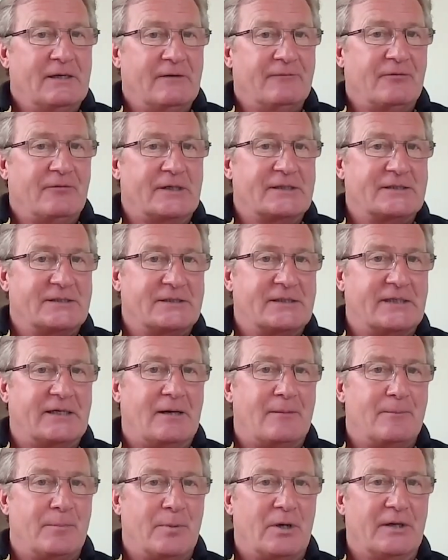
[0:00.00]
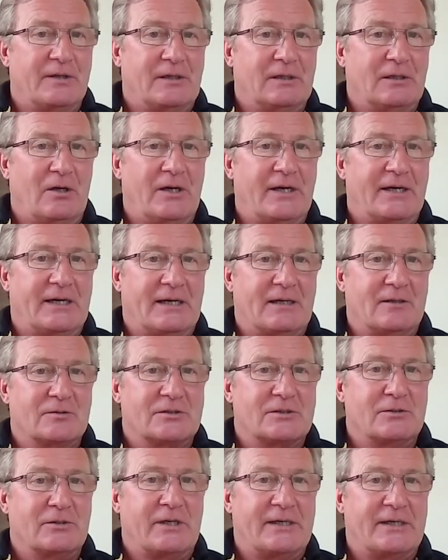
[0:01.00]
if I sit up by the
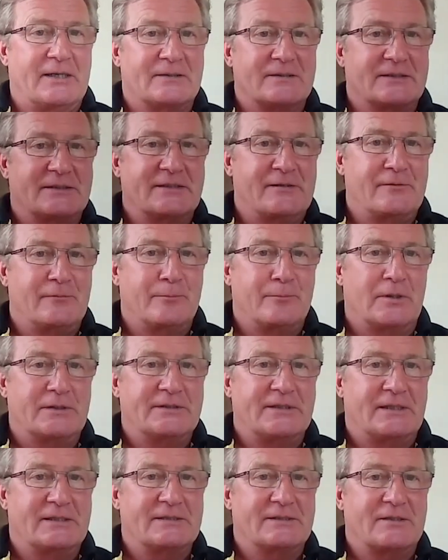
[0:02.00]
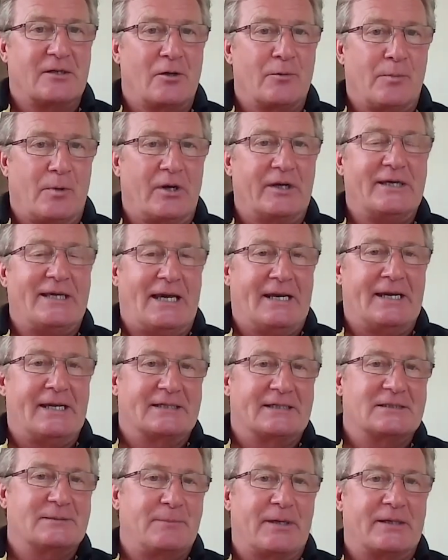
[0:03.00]
lighthouse looking out to sea with my telescope, I can
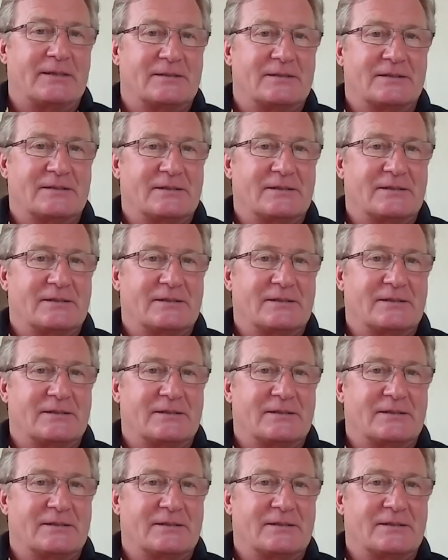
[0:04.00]
expect